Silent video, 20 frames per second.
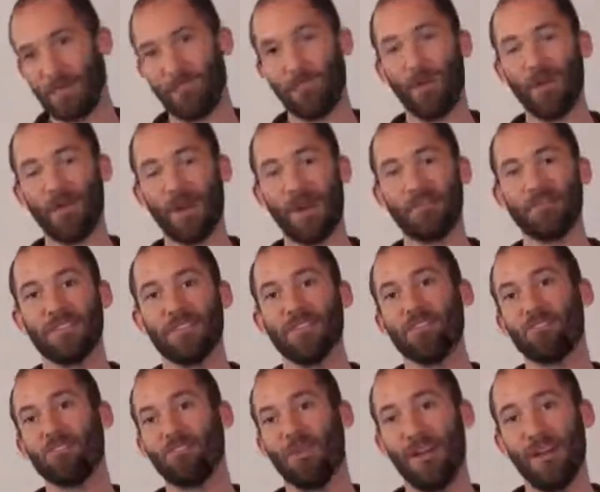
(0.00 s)
Programs
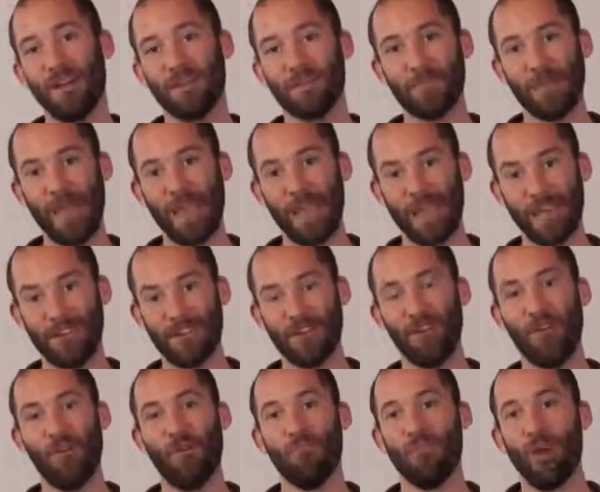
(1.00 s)
that
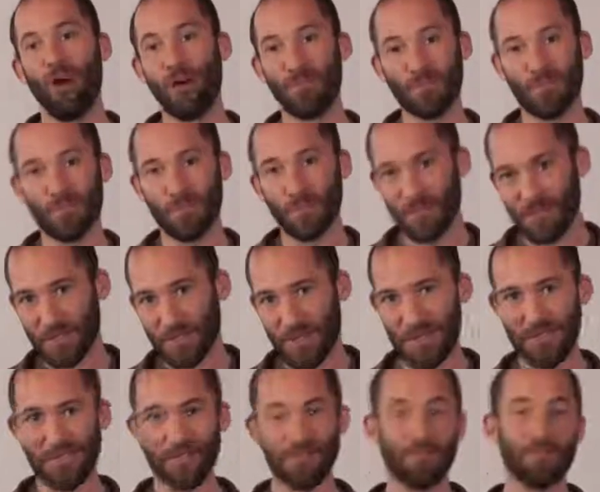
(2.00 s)
span, multiple
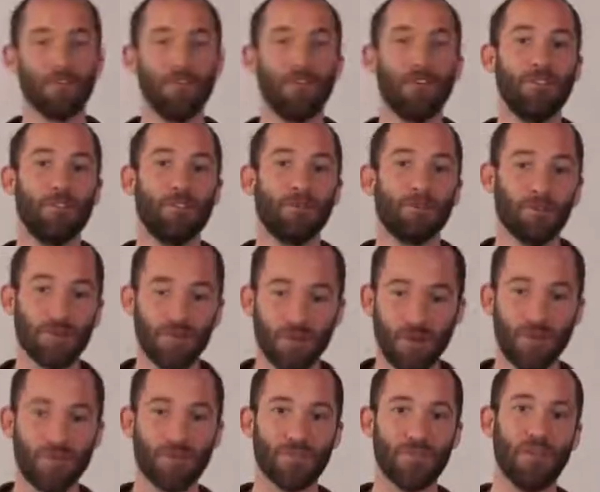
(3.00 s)
systems, multiple
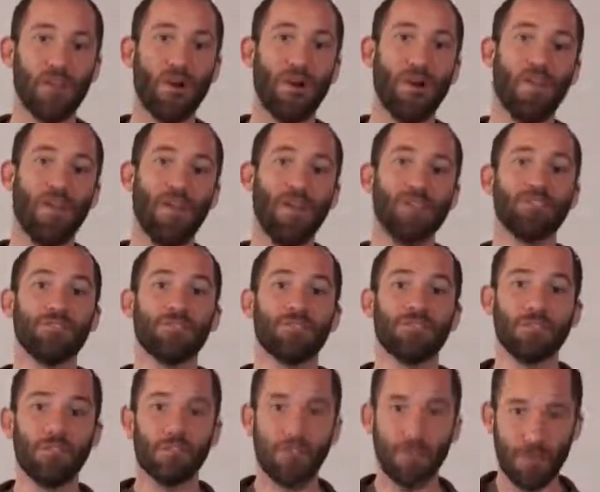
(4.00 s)
servers,
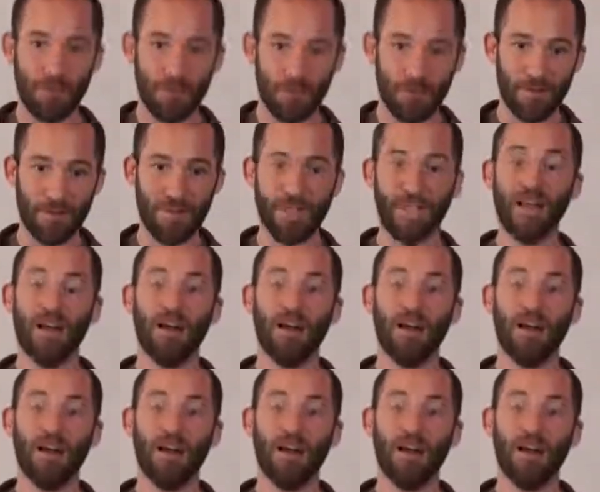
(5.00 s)
clusters of computers,